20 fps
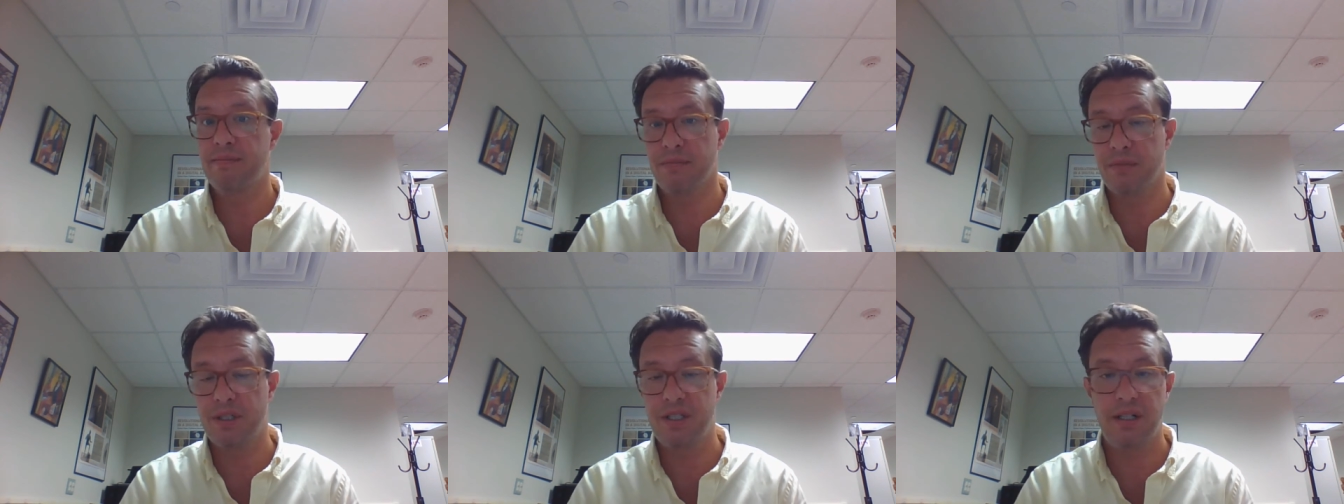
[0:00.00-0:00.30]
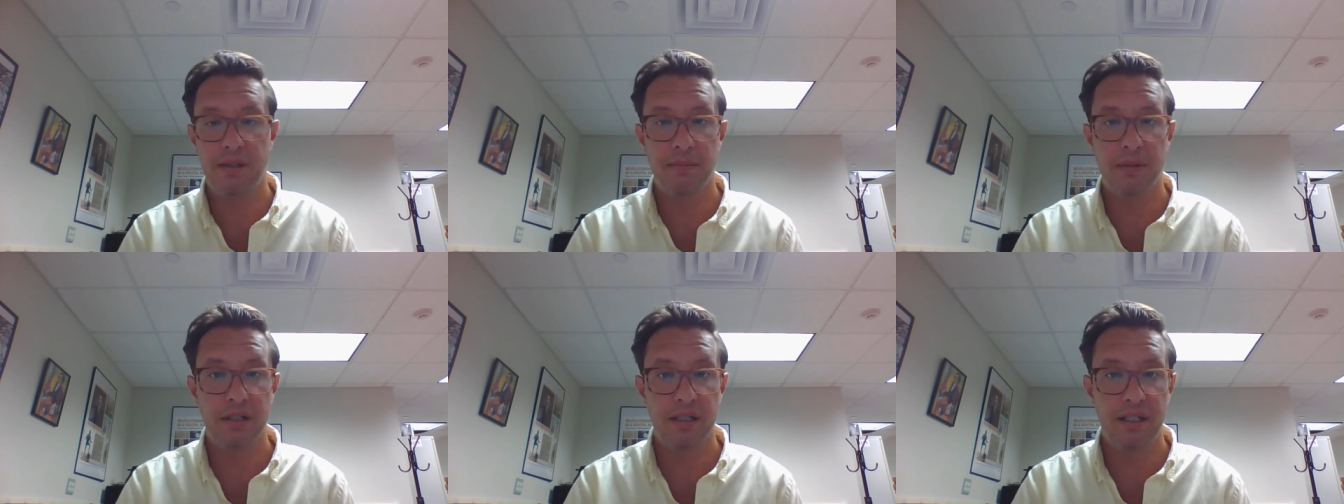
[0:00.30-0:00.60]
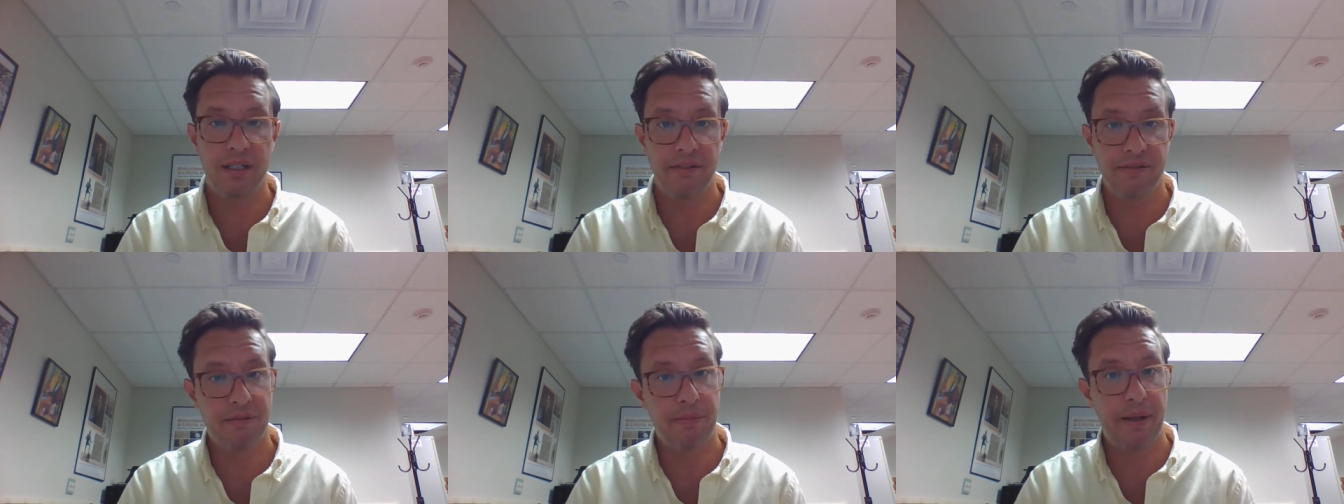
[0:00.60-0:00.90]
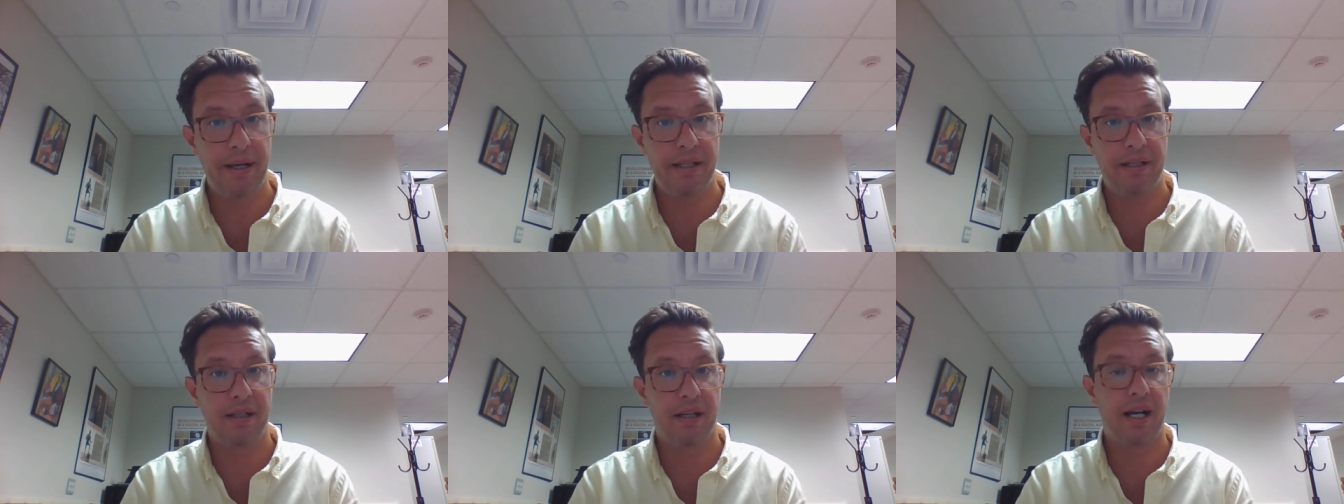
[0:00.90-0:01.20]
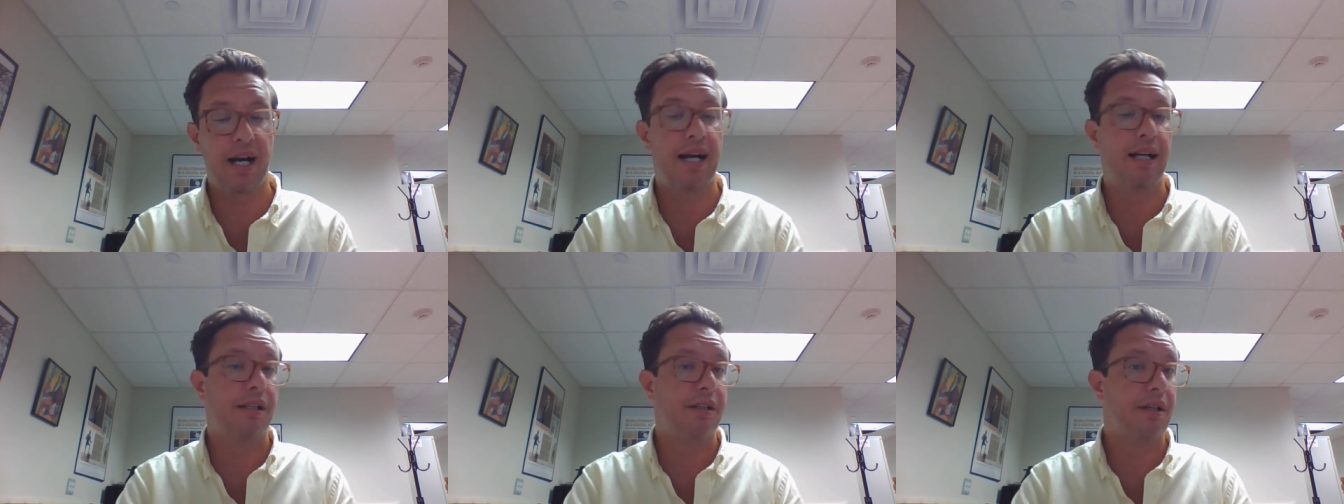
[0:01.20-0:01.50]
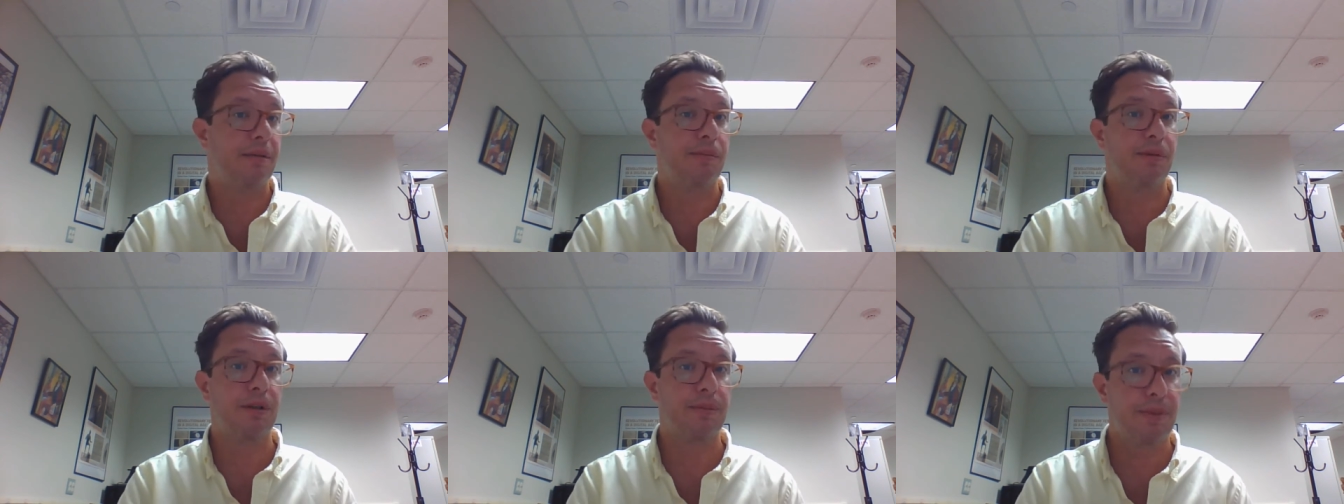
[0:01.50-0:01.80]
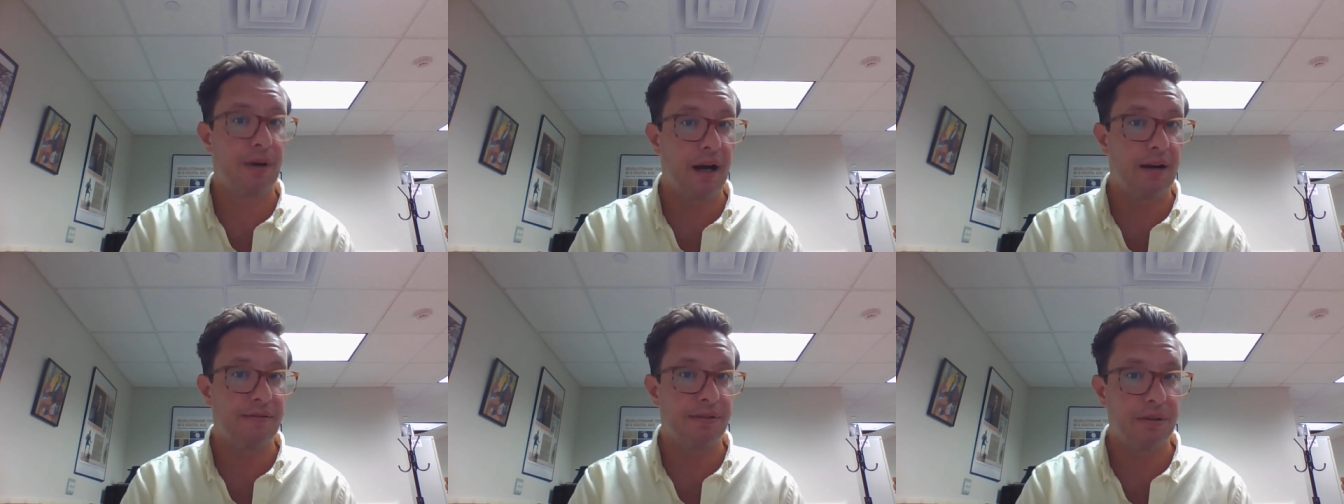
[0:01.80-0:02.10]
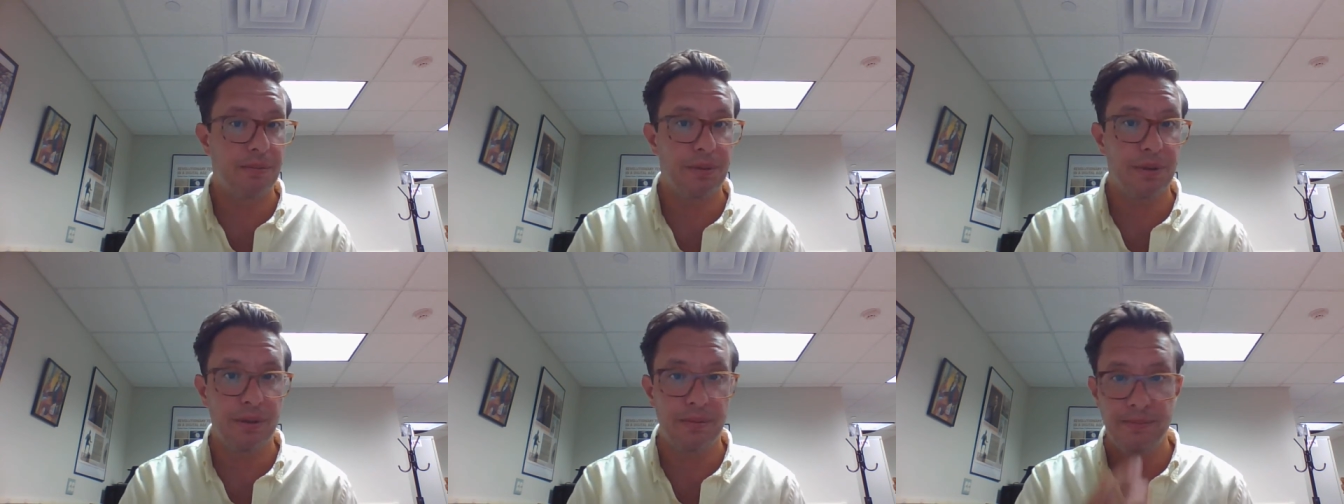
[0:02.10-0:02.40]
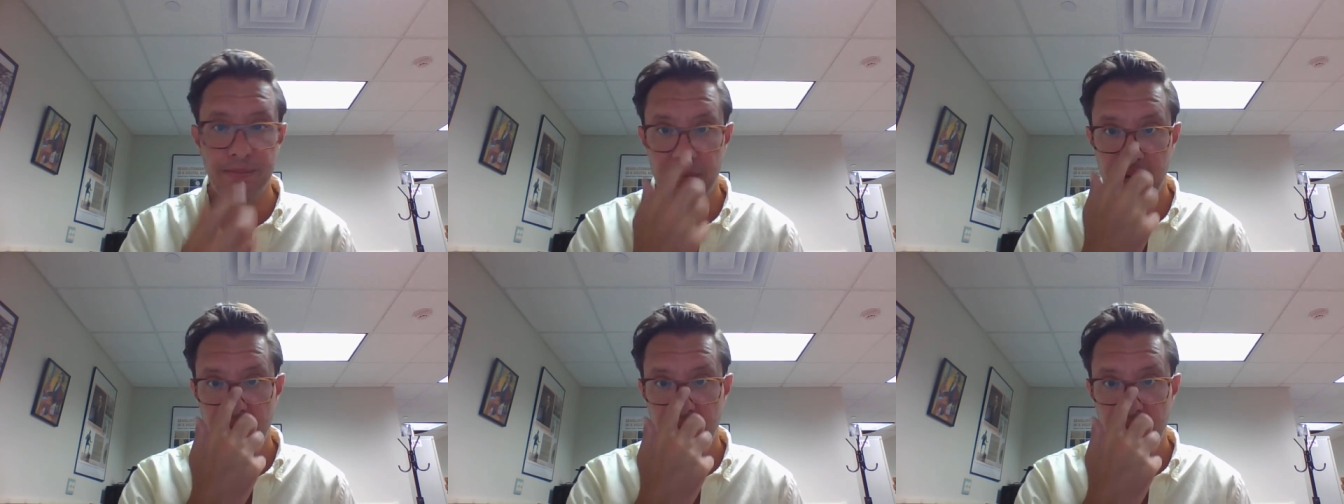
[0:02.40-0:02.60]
which he believed made the colony more profitable.